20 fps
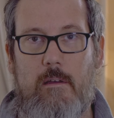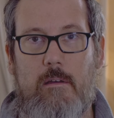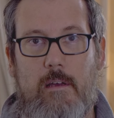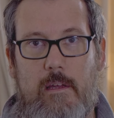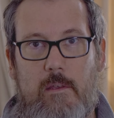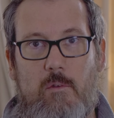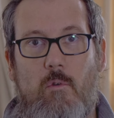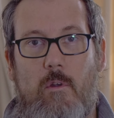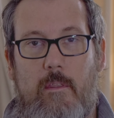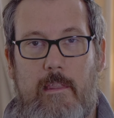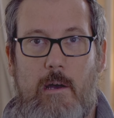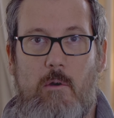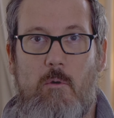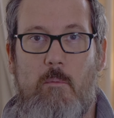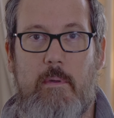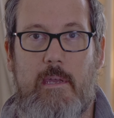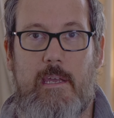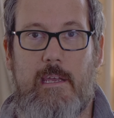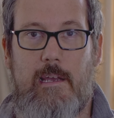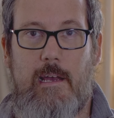and all of that will
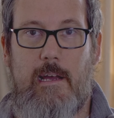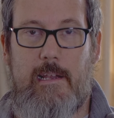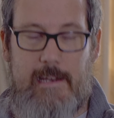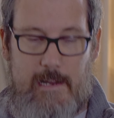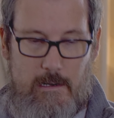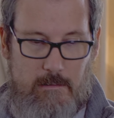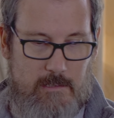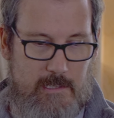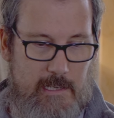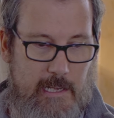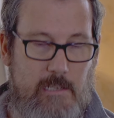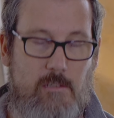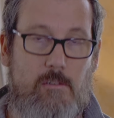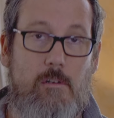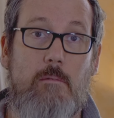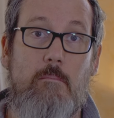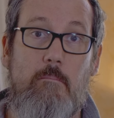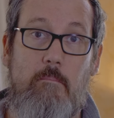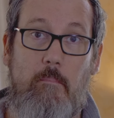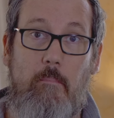be announced later
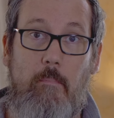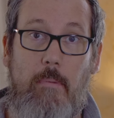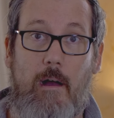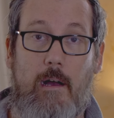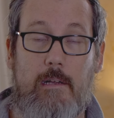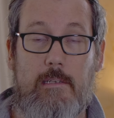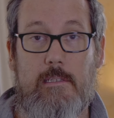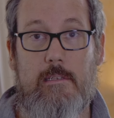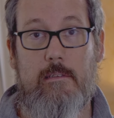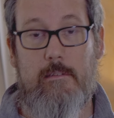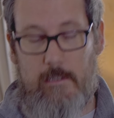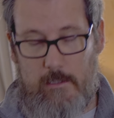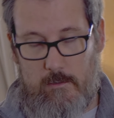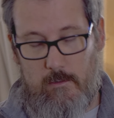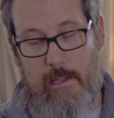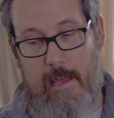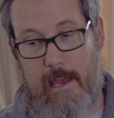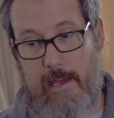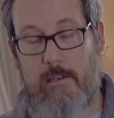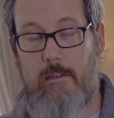on. But the
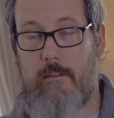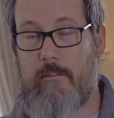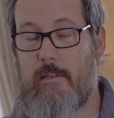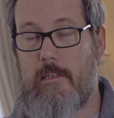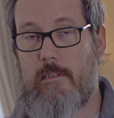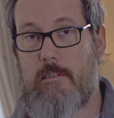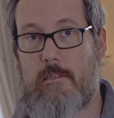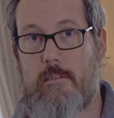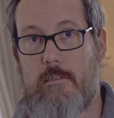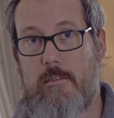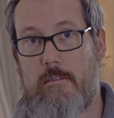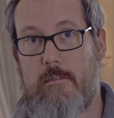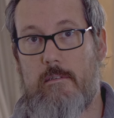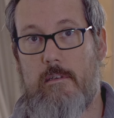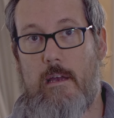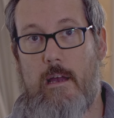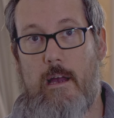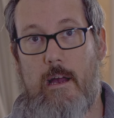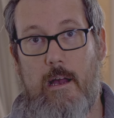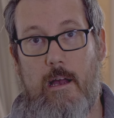end of this
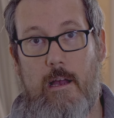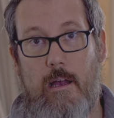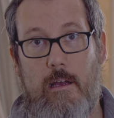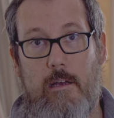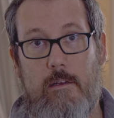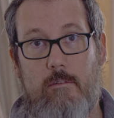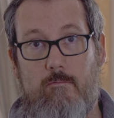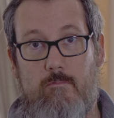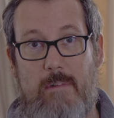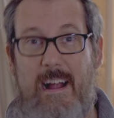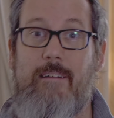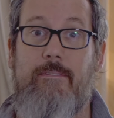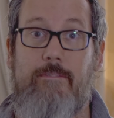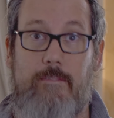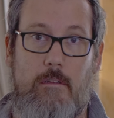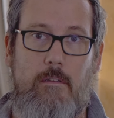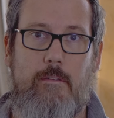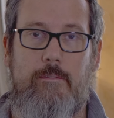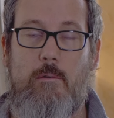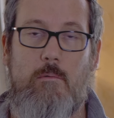uh,
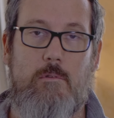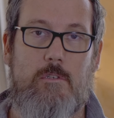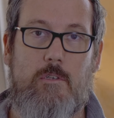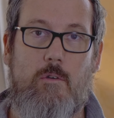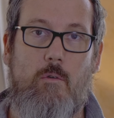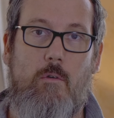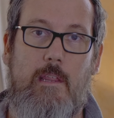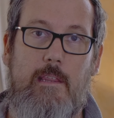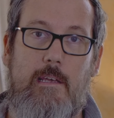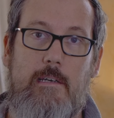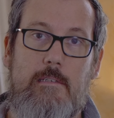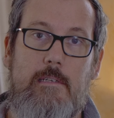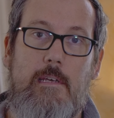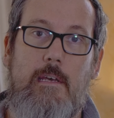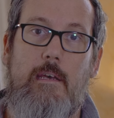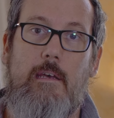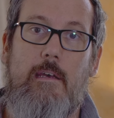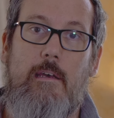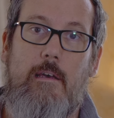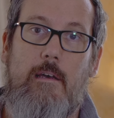raffle, if you want to call it that,
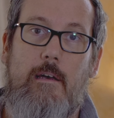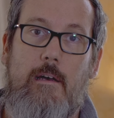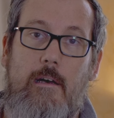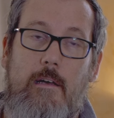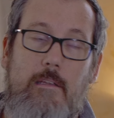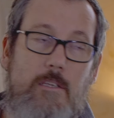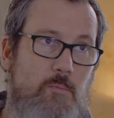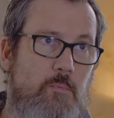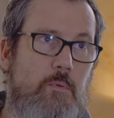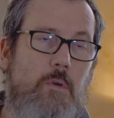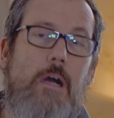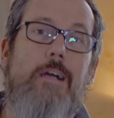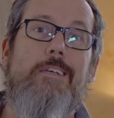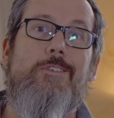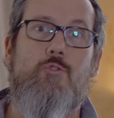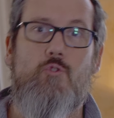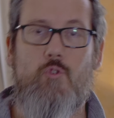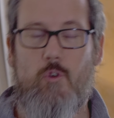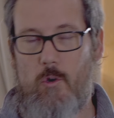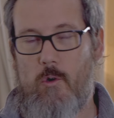uh, this prize
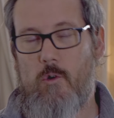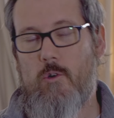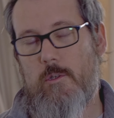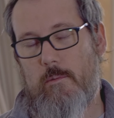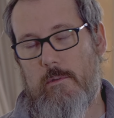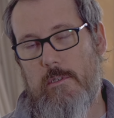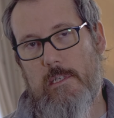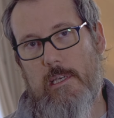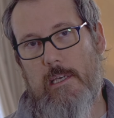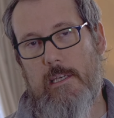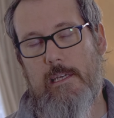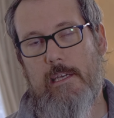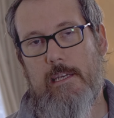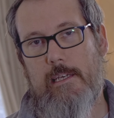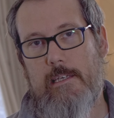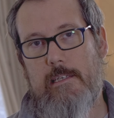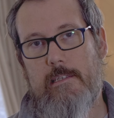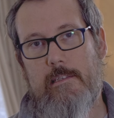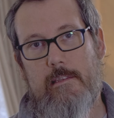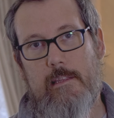draw, should we say,
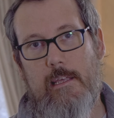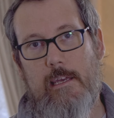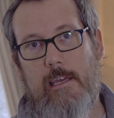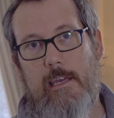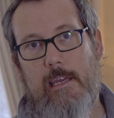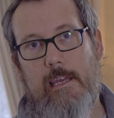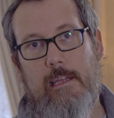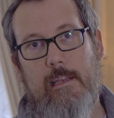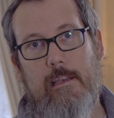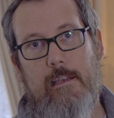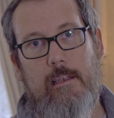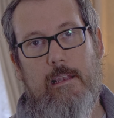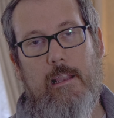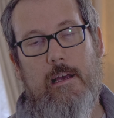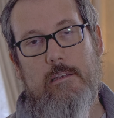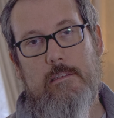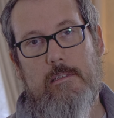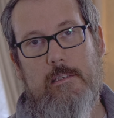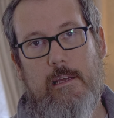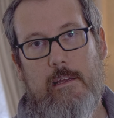is the
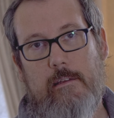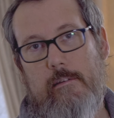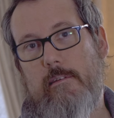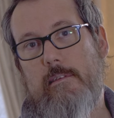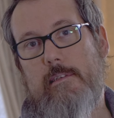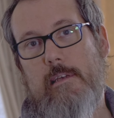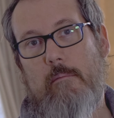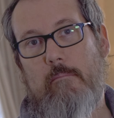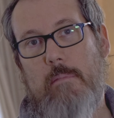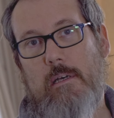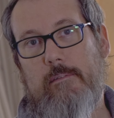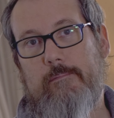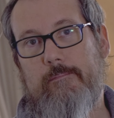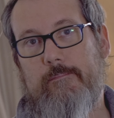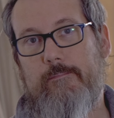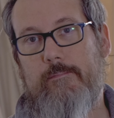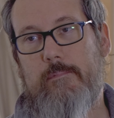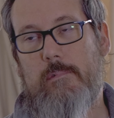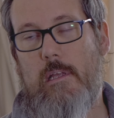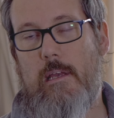last day of December,
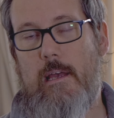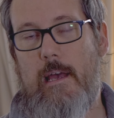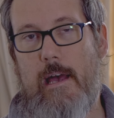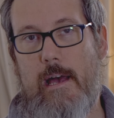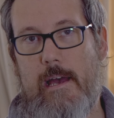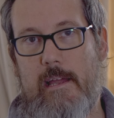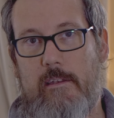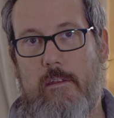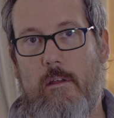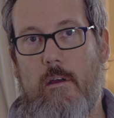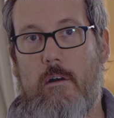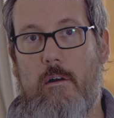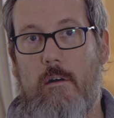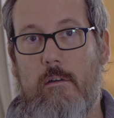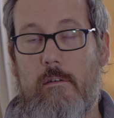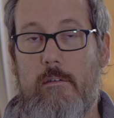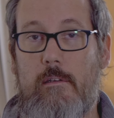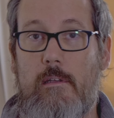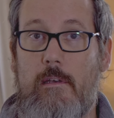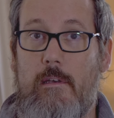and
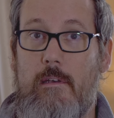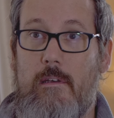on